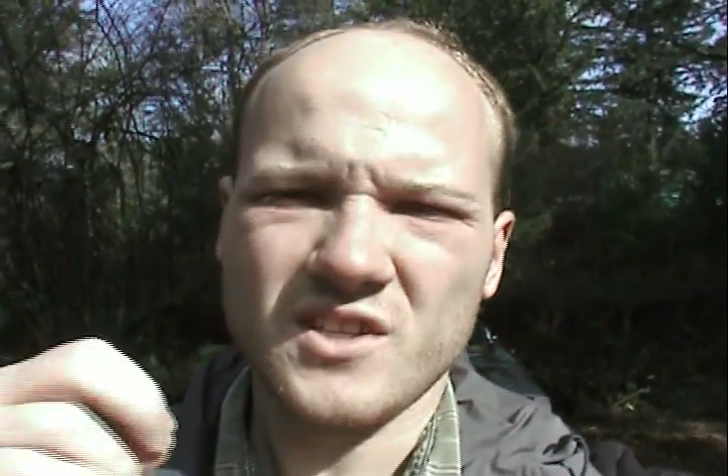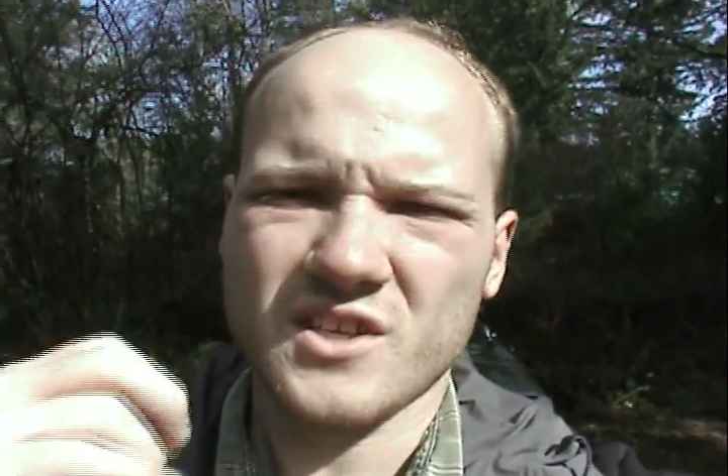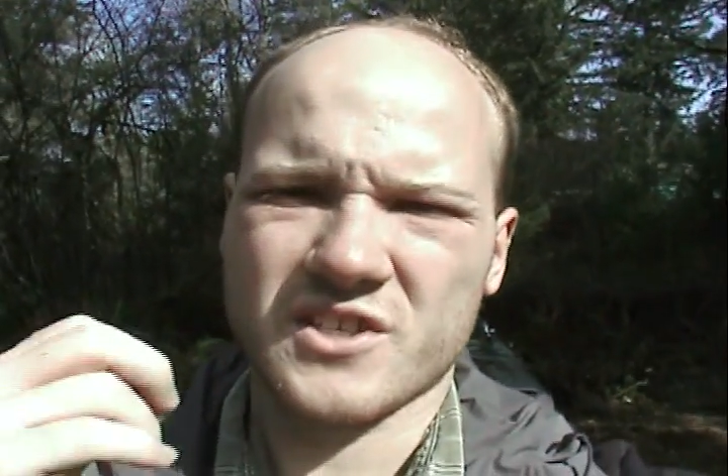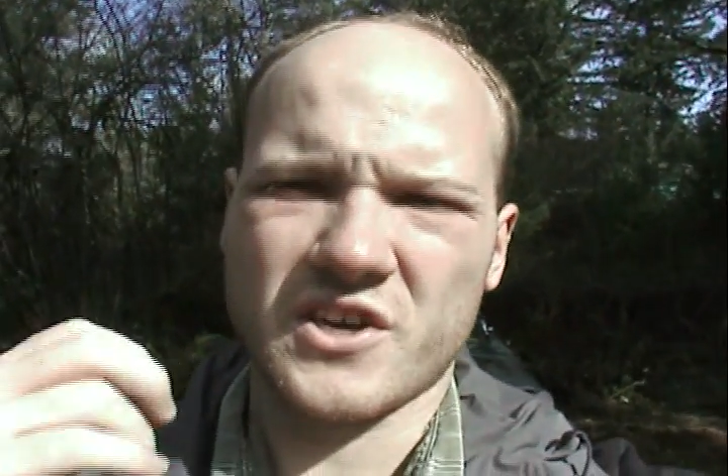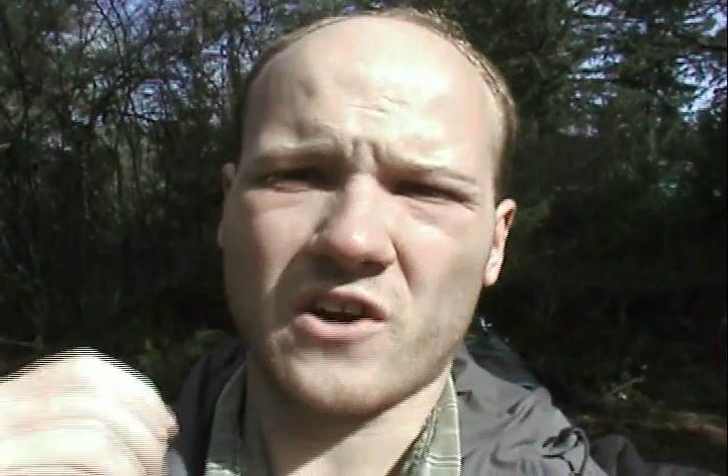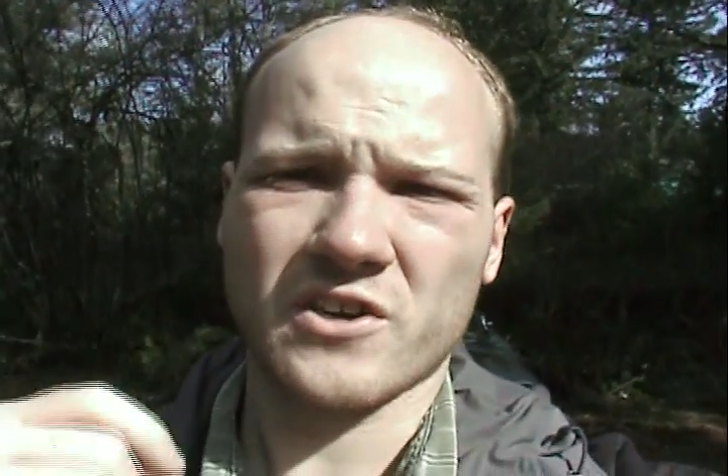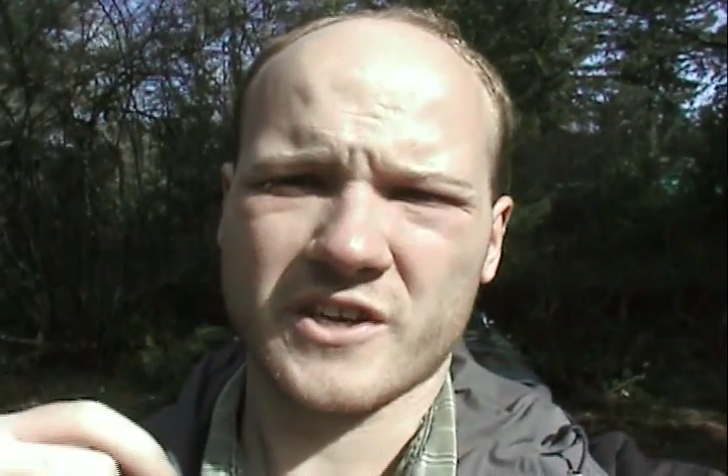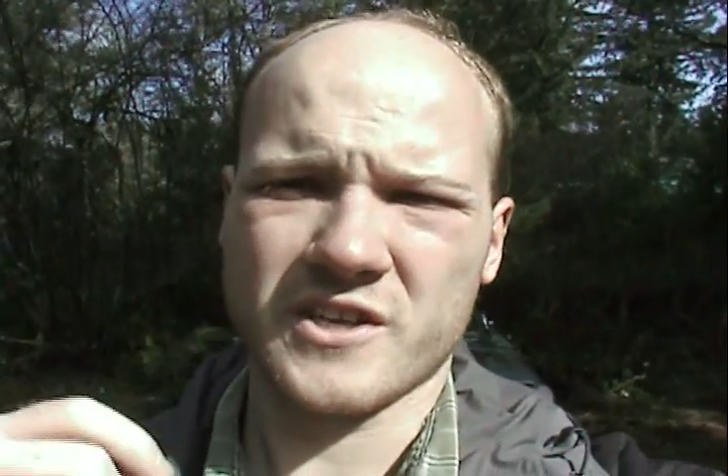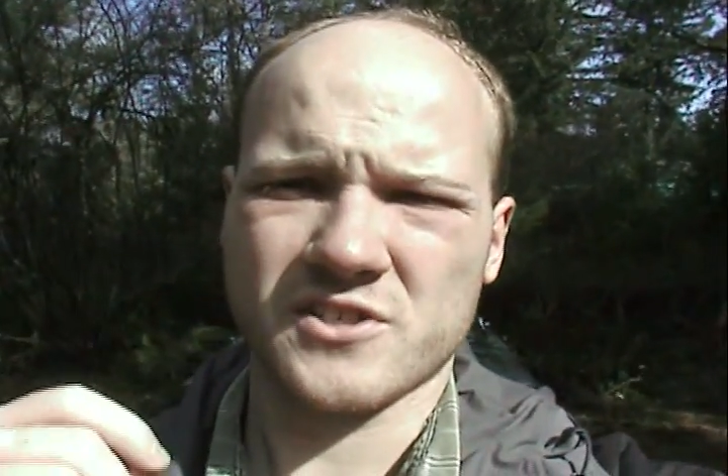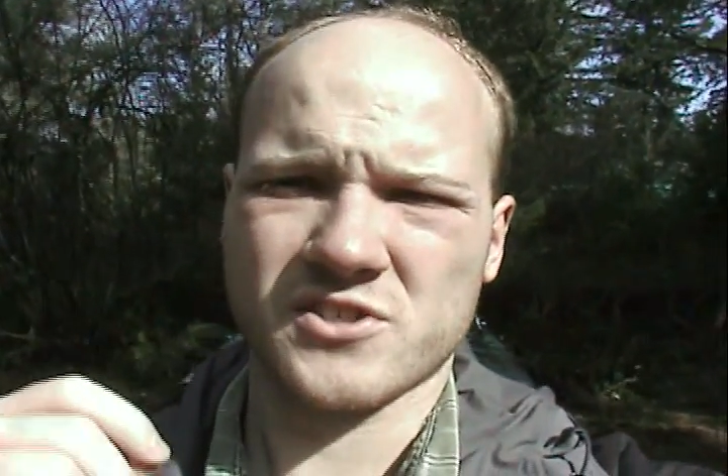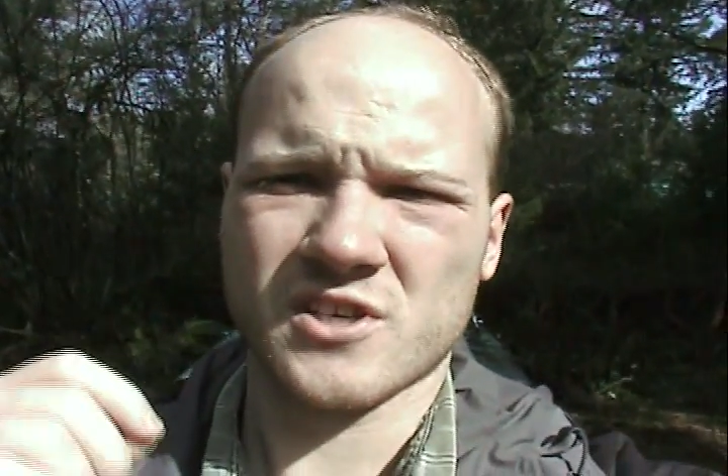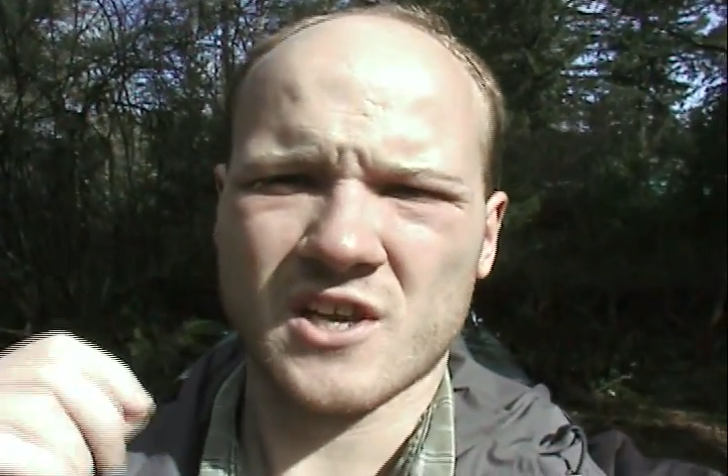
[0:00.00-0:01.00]

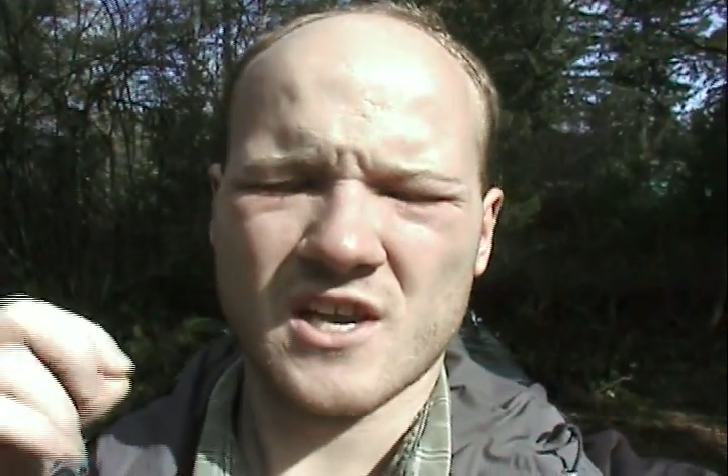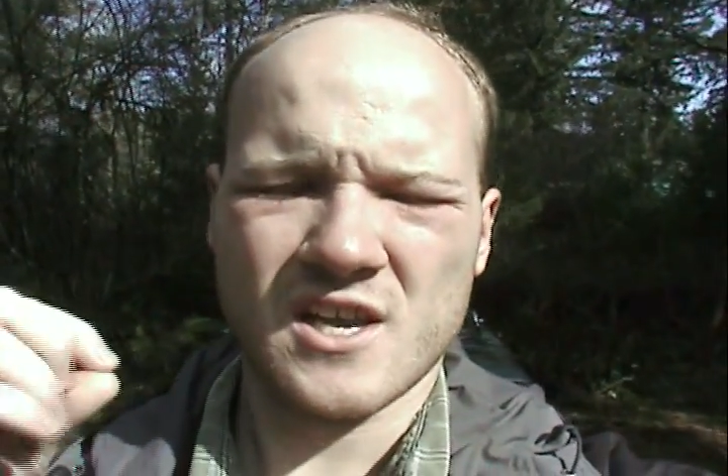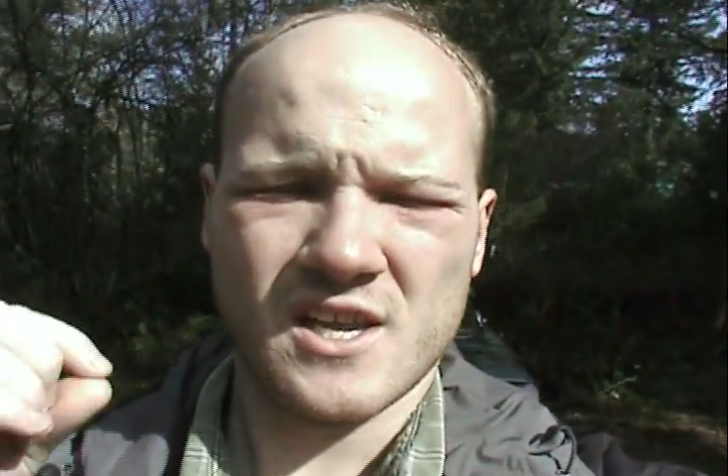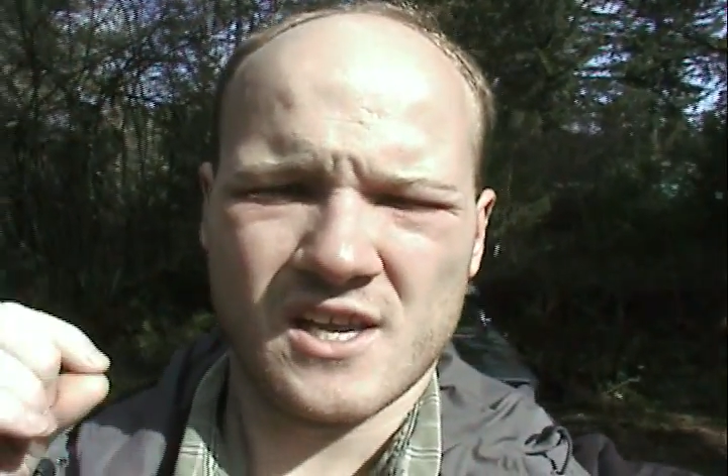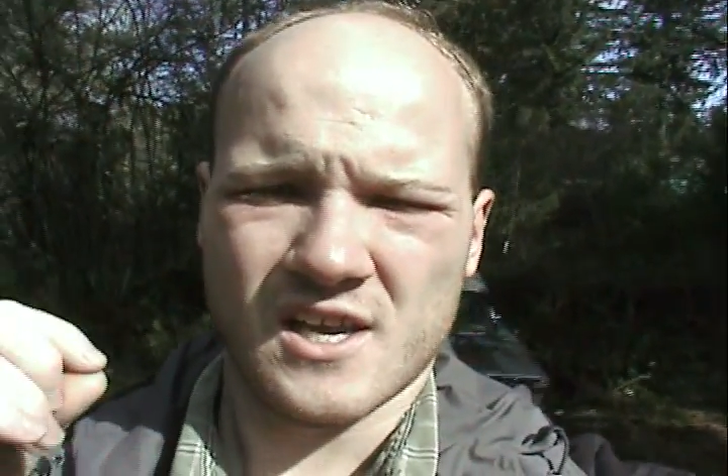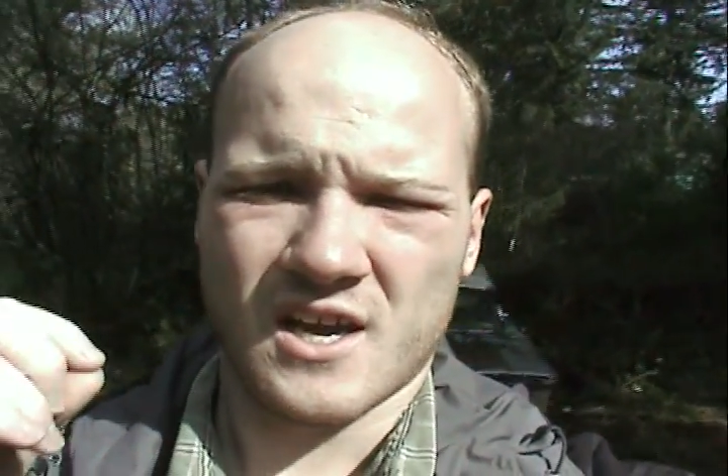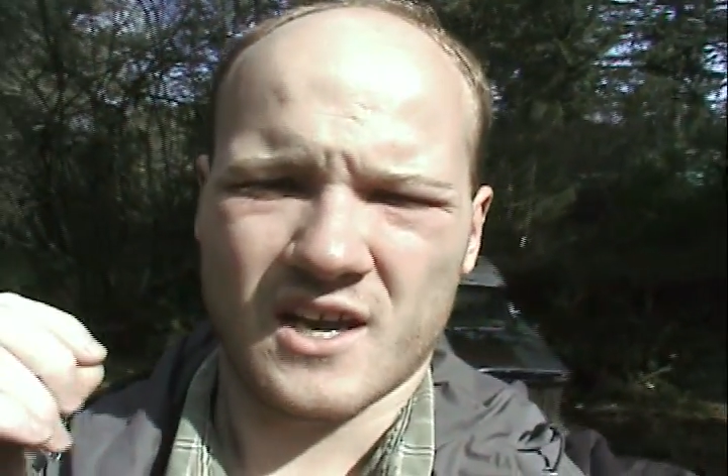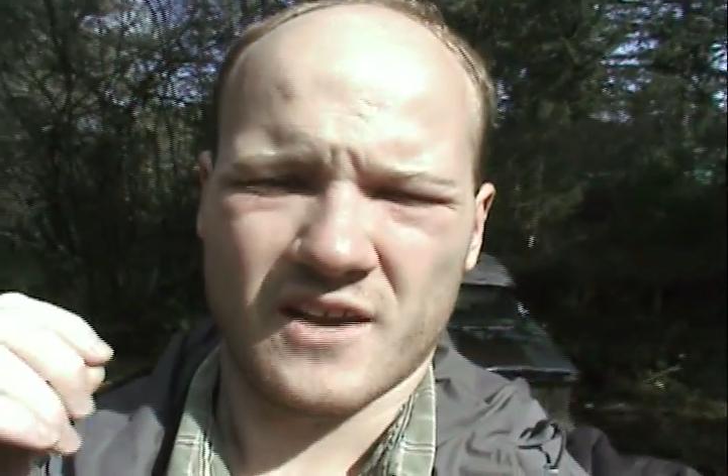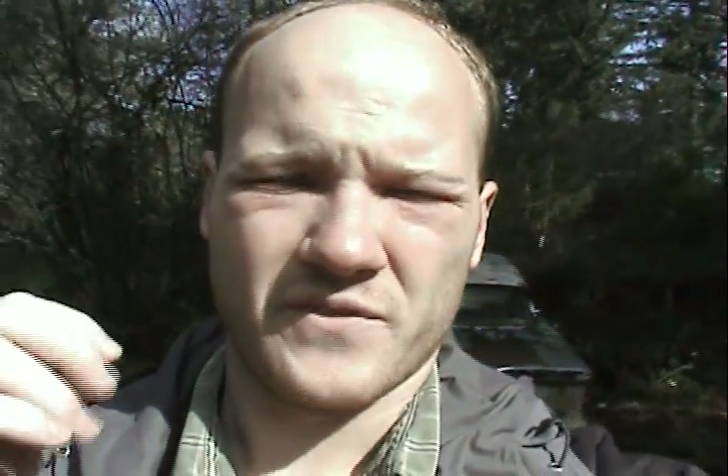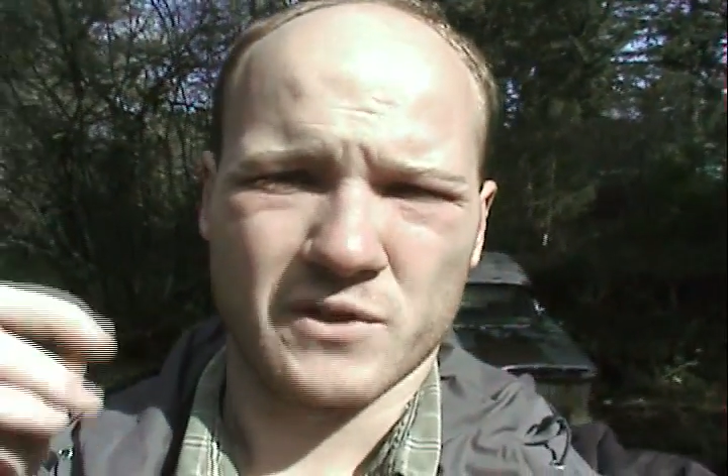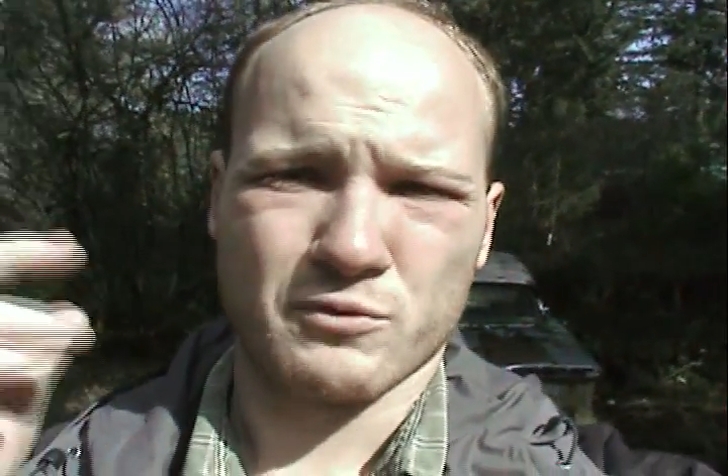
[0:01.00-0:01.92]
carcass. If